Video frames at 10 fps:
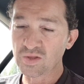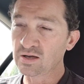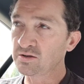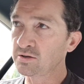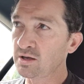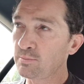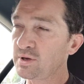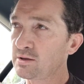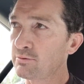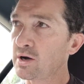so they'd be
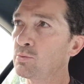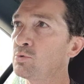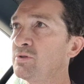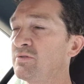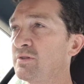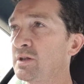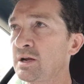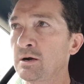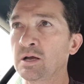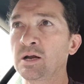the round ones.
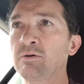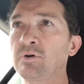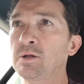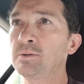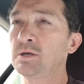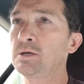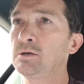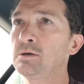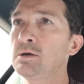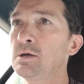They're kind of on the
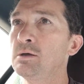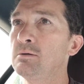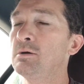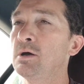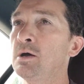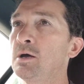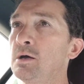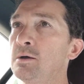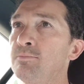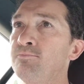
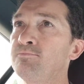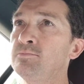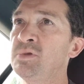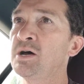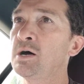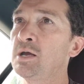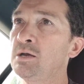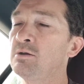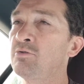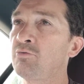9
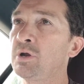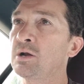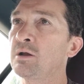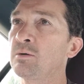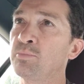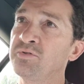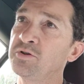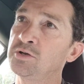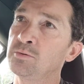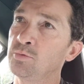and 3 o'clock
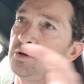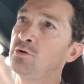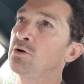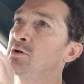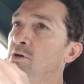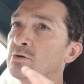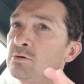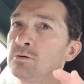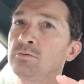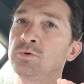position when you look at your